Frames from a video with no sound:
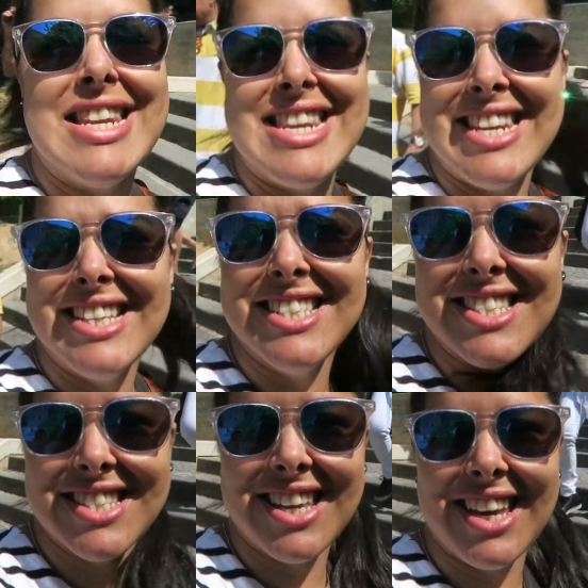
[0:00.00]

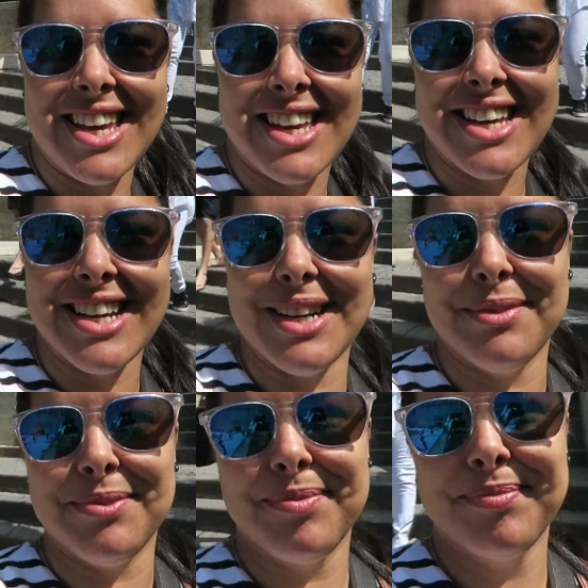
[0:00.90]
Ninsky,
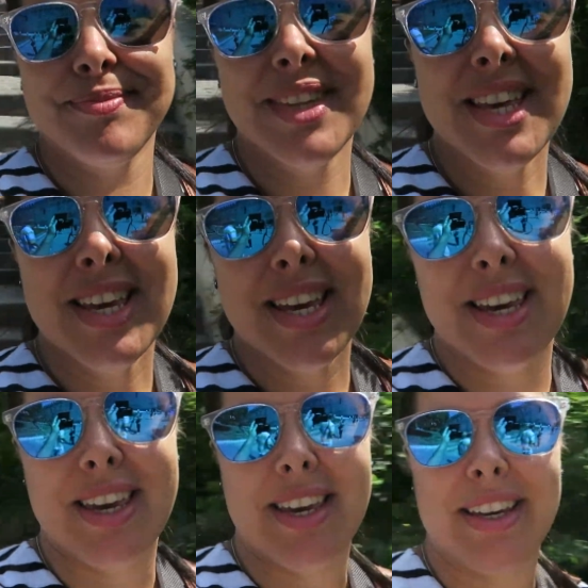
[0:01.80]
um,
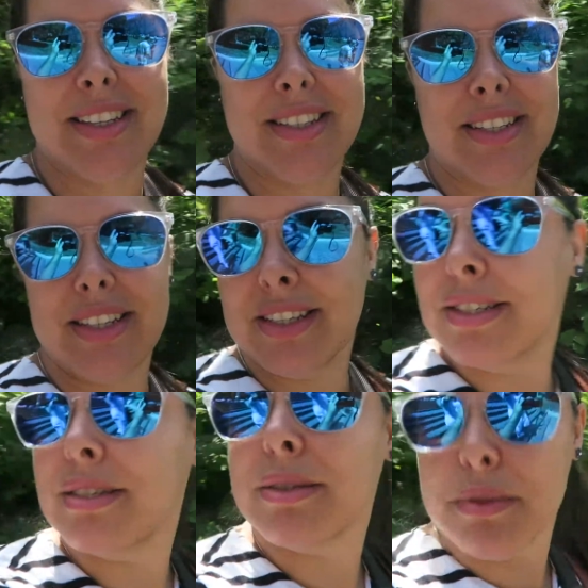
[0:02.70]
and his